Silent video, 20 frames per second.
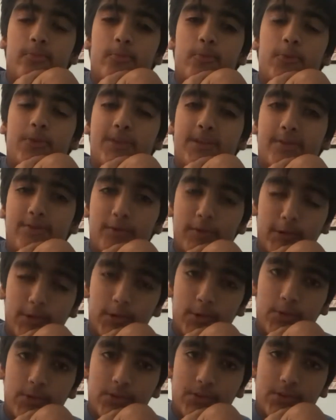received the
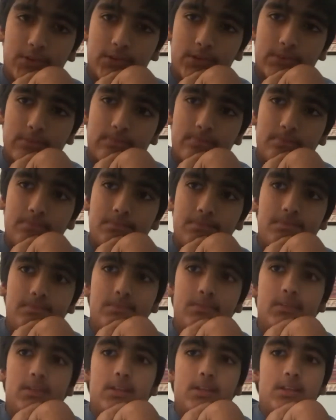news,
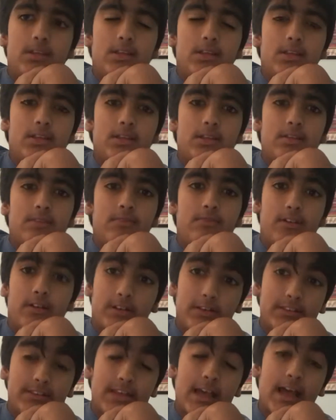
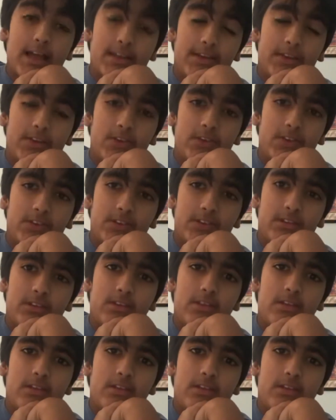very sad news.